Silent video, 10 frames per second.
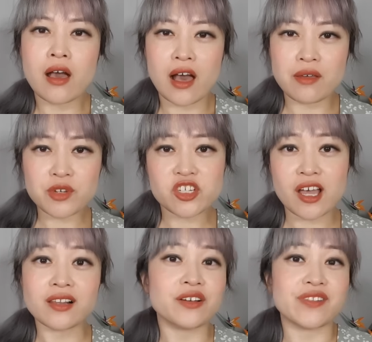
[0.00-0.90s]
I'm
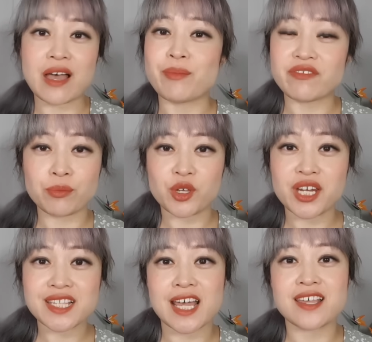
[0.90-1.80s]
Michelle of Lab Muffin
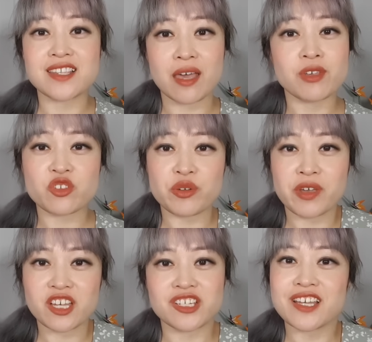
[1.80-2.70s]
Beauty Science, chemistry
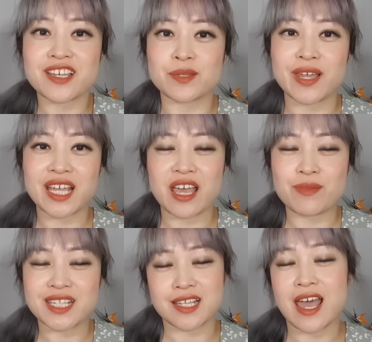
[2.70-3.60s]
PhD, cosmetic
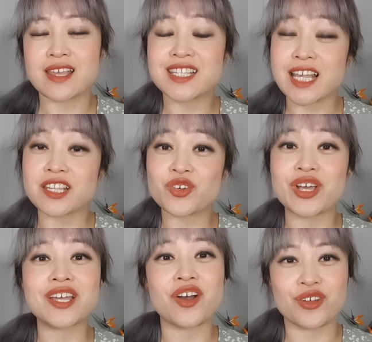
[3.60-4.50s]
chemist, and
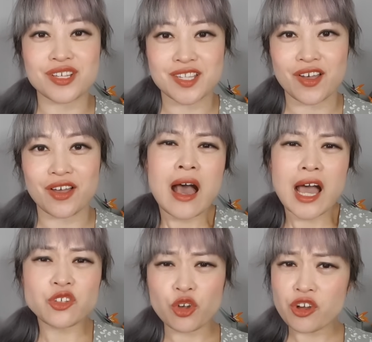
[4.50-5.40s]
sunscreen connoisseur.
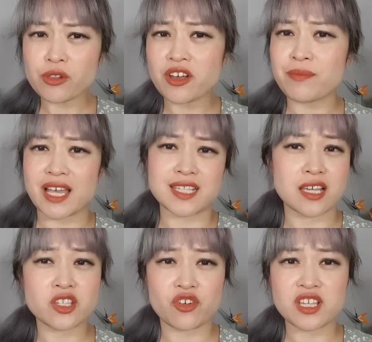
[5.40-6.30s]
I talk a lot about
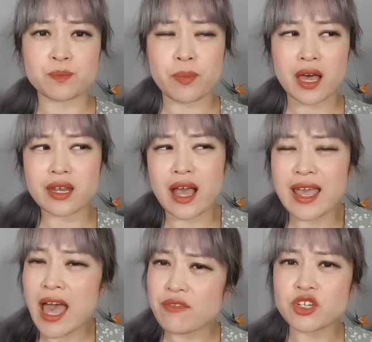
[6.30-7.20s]
sunscreens, but I
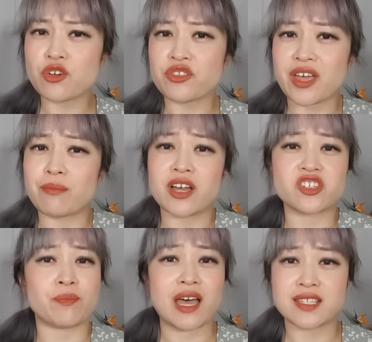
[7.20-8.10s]
haven't talked that much
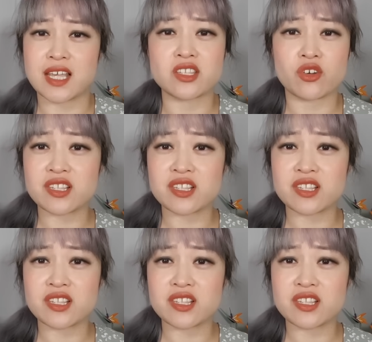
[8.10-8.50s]
about sunscreen